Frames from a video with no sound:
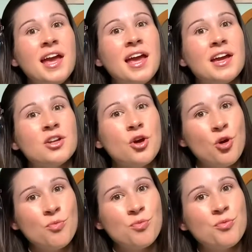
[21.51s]
and
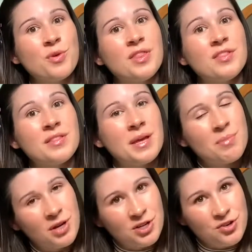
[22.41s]
cope with
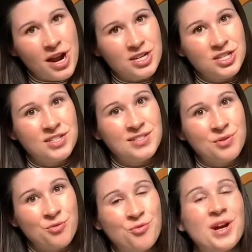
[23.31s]
labor contractions
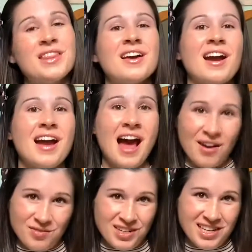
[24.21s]
with
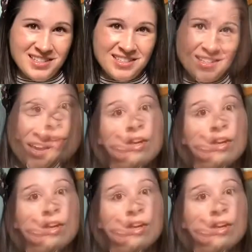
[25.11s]
confidence.